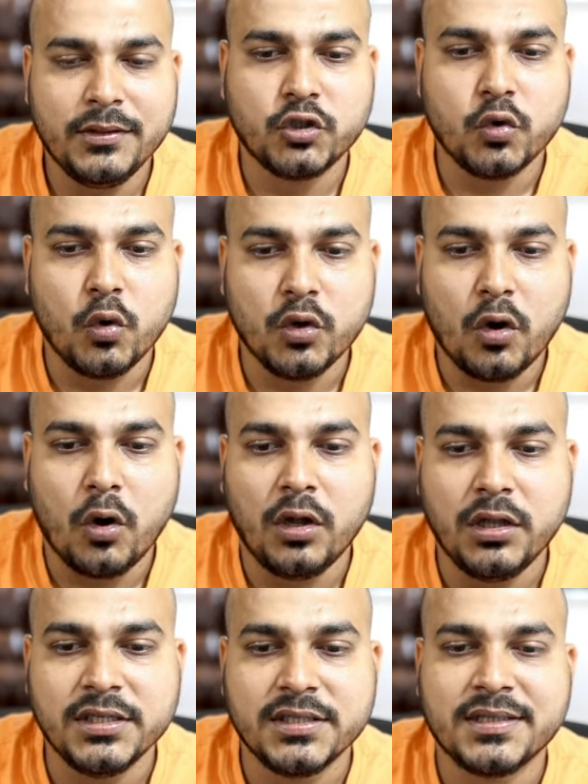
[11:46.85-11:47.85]
store
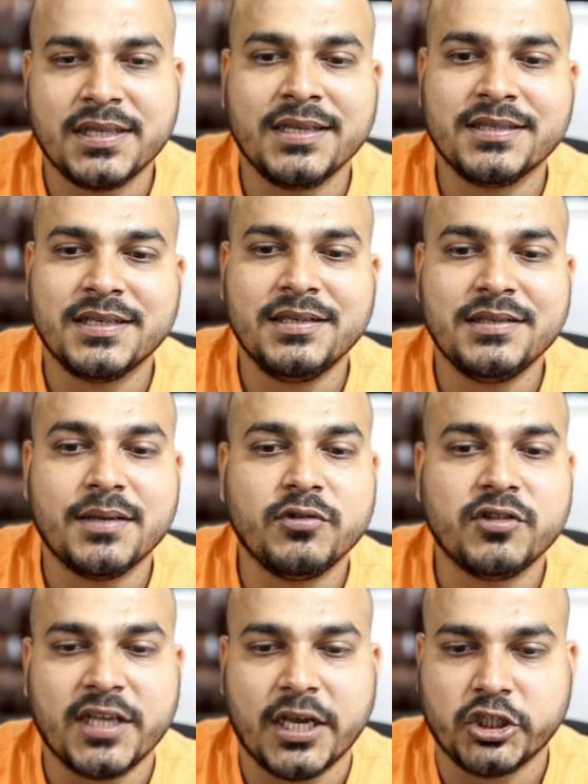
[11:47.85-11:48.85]
all these things in some
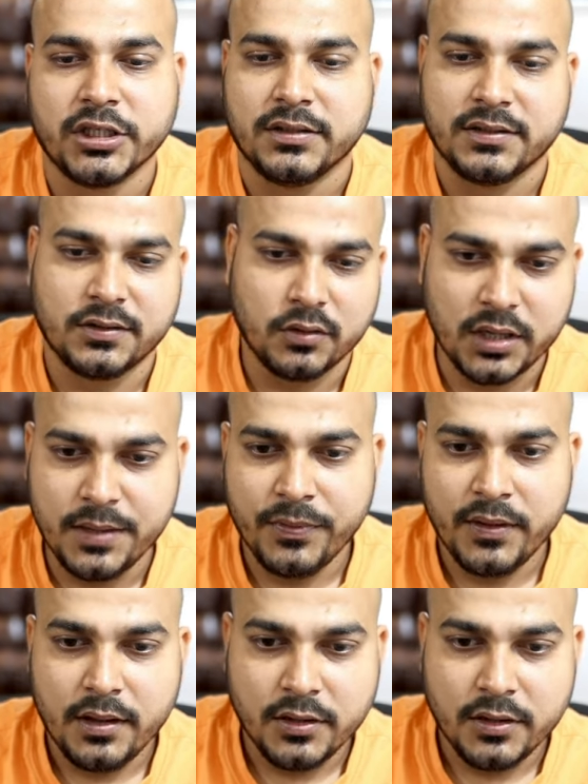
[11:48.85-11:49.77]
sessions, okay?